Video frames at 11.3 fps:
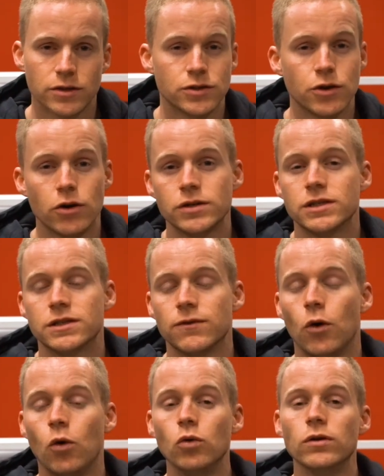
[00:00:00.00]
The doses
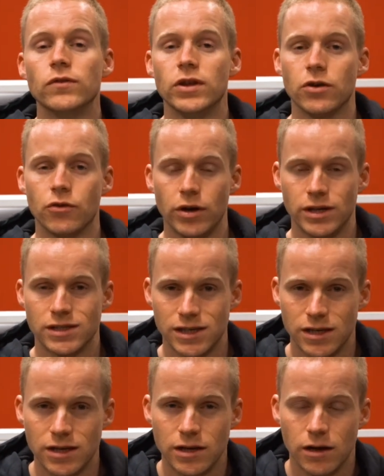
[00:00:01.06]
of all of the ingredients
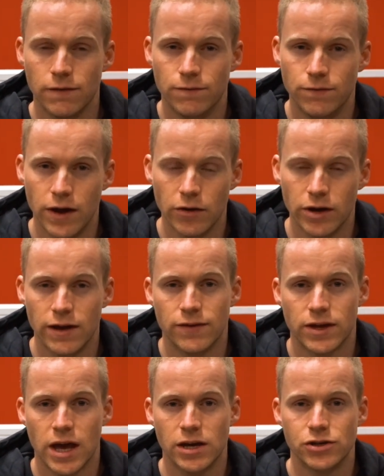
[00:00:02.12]
in here are very
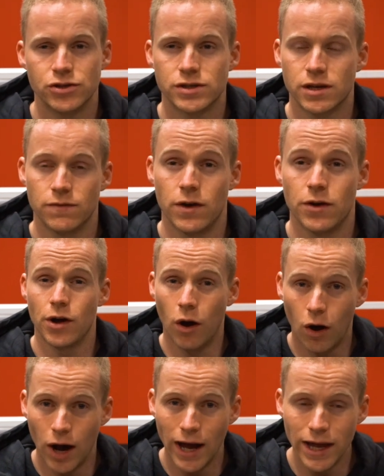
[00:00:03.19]
efficacious and
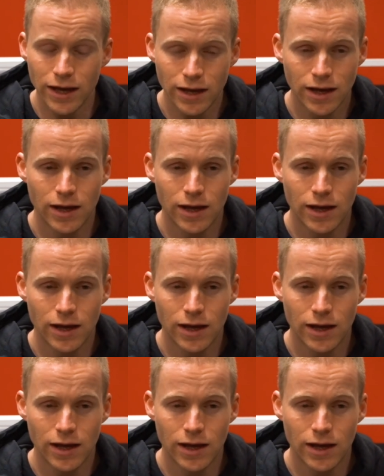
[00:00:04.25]
high.